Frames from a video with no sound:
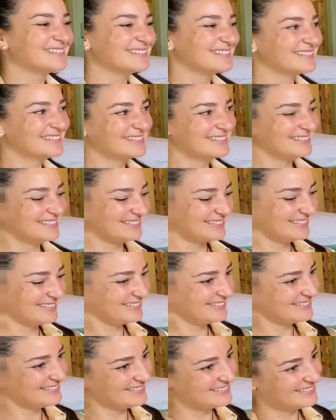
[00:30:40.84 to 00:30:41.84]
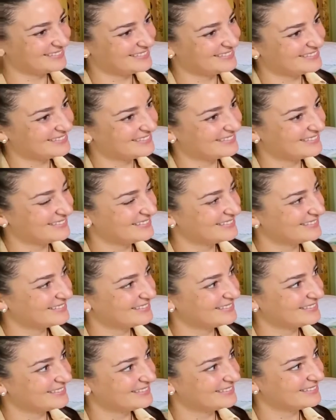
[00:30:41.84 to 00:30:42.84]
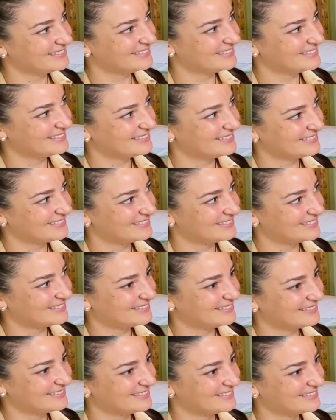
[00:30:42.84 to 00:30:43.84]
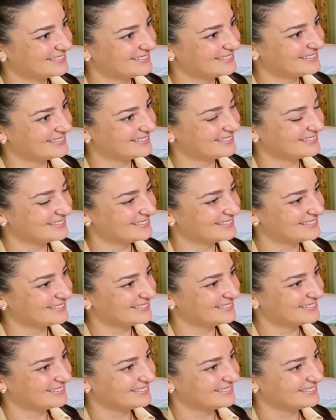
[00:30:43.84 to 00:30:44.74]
The person shown says nothing.